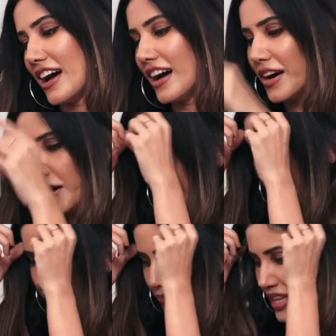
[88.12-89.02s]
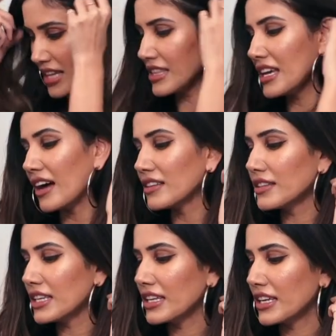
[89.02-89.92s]
Then the other
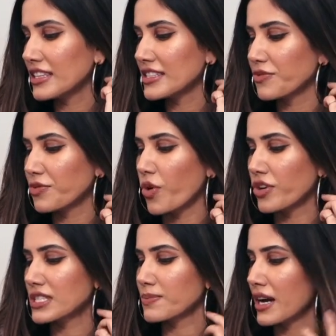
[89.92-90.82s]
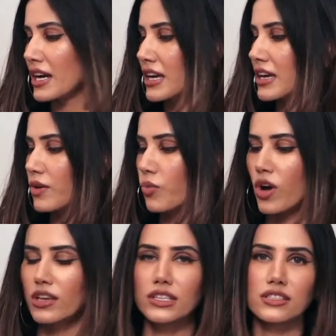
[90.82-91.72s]
thing is, of course, my
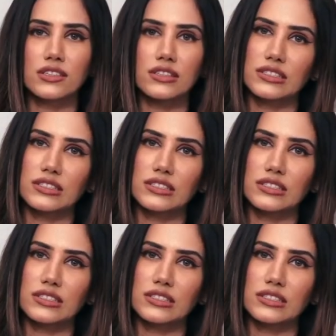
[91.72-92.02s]
wallet.